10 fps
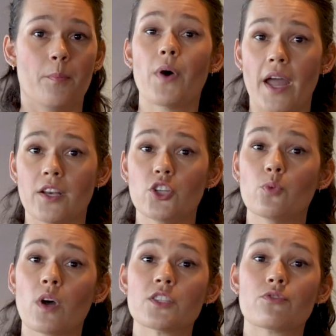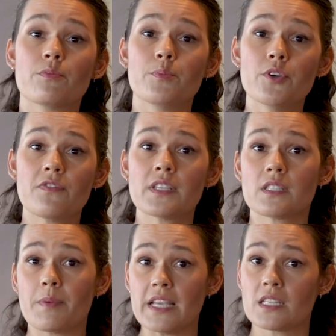But you want to remove the
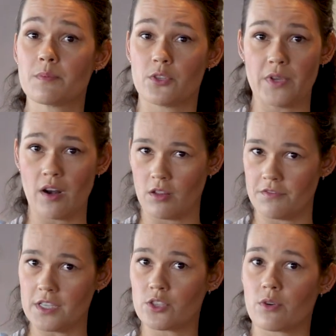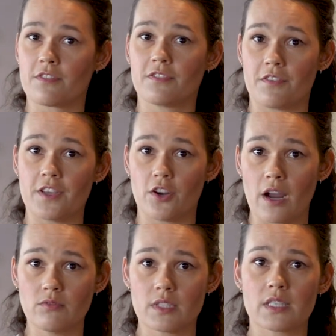space between all of these sort of fluffy
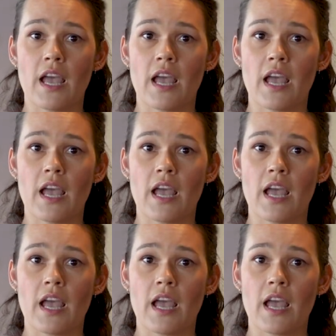grounds